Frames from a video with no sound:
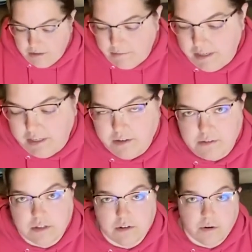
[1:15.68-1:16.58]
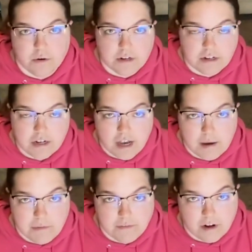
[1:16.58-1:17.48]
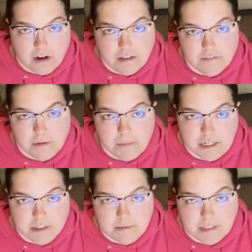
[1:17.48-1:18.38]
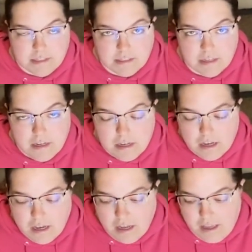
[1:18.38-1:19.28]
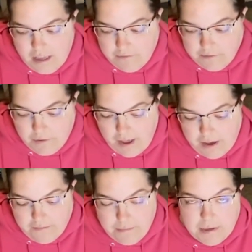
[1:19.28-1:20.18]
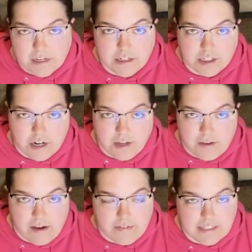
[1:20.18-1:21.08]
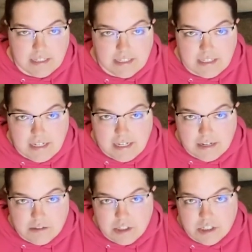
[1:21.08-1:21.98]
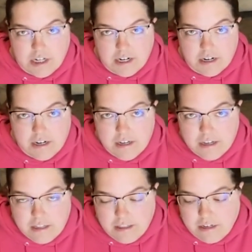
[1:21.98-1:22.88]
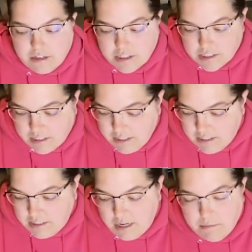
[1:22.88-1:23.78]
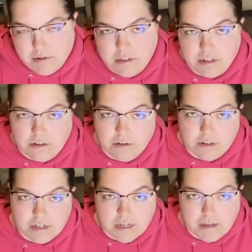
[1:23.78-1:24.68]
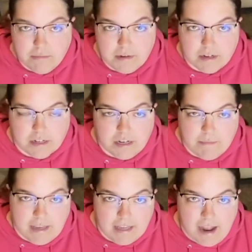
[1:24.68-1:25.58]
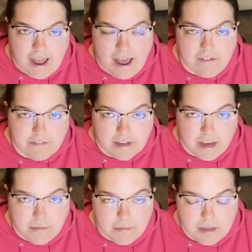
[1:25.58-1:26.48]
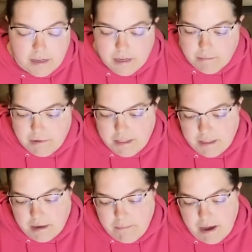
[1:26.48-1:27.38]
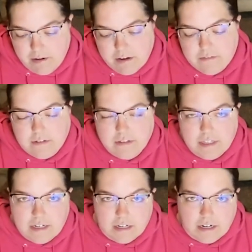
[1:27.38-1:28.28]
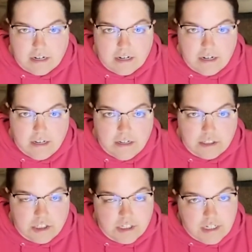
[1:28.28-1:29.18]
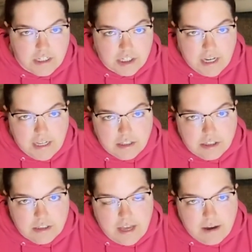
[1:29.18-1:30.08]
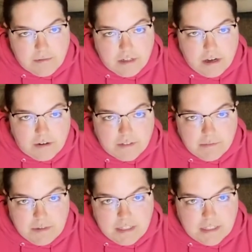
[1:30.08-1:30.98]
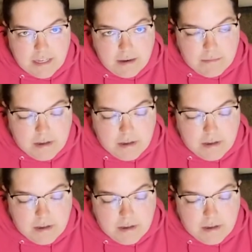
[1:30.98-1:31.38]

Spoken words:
to want to use a quarter cup for all of your measurements. If you have a bigger jar, you have a 16-ounce jar, then you're just going to double your quarter cup and you're going to make it a half a cup. But the amount of glitter shouldn't change. That will always be the same.